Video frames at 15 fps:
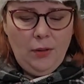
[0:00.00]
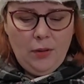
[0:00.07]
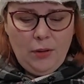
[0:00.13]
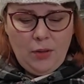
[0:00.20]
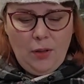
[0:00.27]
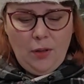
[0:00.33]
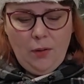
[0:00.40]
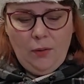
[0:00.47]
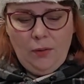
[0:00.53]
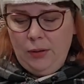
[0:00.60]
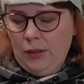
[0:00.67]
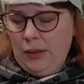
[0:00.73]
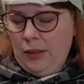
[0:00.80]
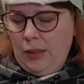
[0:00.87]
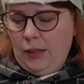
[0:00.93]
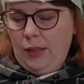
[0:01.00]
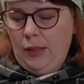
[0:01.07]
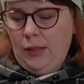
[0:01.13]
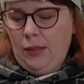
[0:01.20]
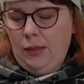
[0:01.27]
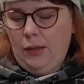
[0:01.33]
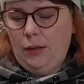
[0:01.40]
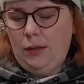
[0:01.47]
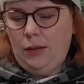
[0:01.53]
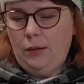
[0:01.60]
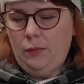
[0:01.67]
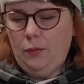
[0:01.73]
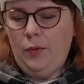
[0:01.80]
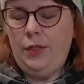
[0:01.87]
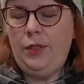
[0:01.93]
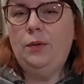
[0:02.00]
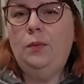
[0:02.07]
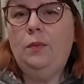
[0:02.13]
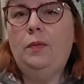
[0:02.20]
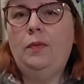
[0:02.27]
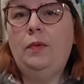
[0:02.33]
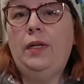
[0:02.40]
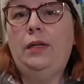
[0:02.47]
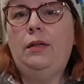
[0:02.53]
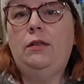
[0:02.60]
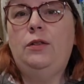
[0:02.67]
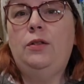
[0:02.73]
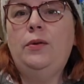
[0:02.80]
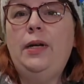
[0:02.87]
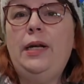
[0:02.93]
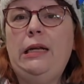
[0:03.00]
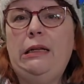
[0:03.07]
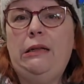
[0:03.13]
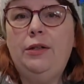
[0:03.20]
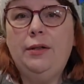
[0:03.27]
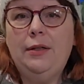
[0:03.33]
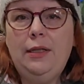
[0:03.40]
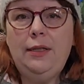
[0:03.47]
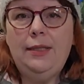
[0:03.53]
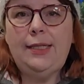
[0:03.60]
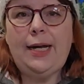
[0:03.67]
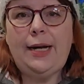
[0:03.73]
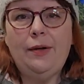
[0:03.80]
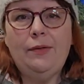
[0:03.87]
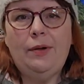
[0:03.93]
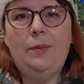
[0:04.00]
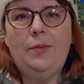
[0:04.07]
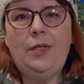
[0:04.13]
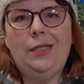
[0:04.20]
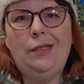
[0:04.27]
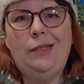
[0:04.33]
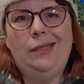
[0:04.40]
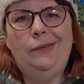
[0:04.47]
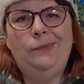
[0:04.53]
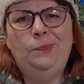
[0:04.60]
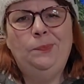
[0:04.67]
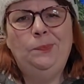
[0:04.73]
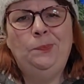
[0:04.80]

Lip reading: So when you're doing your little dioramas, you're going,